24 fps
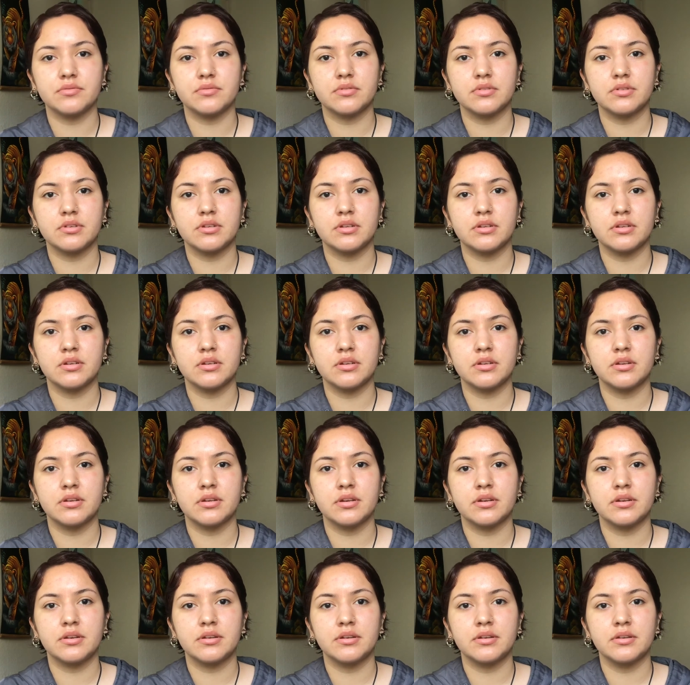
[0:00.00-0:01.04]

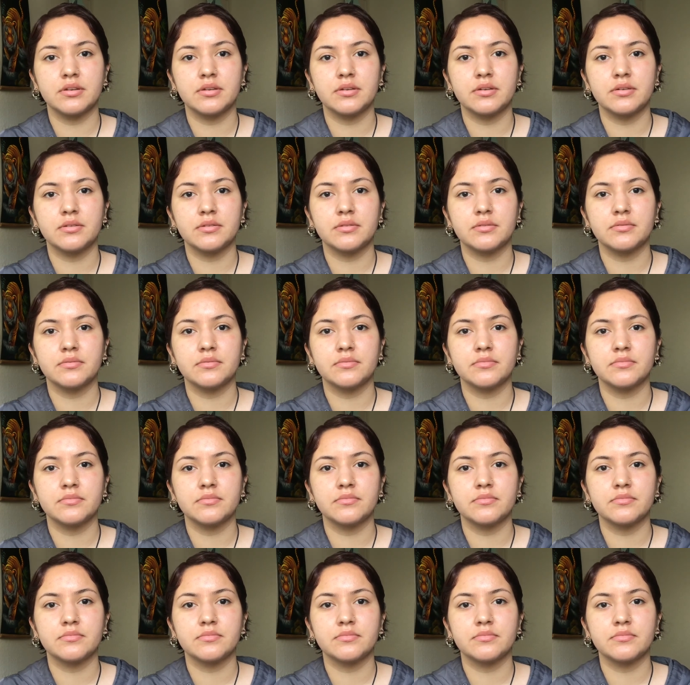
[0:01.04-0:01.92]
Nothing is said.